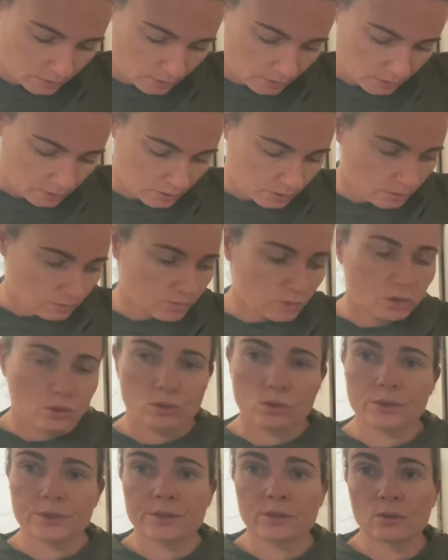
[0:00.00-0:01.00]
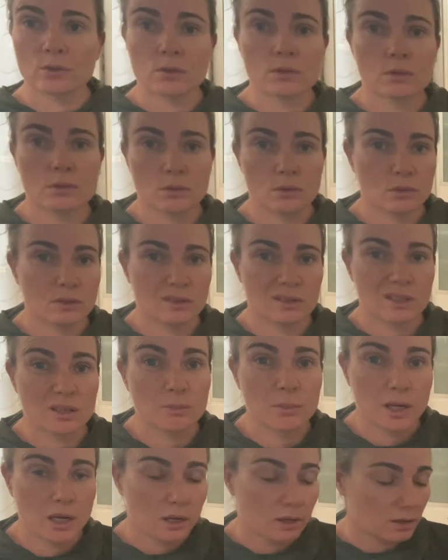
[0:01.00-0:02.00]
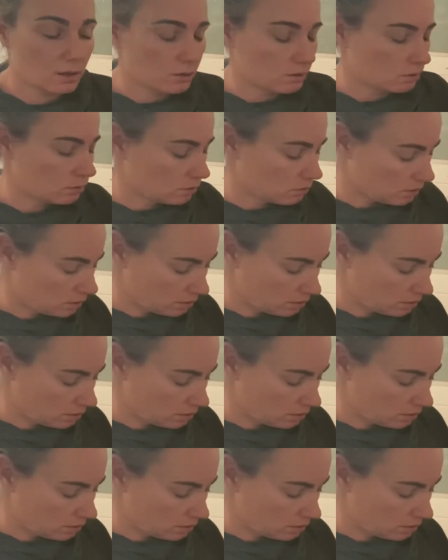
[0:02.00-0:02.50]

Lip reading: Some soy sauce or tamari sauce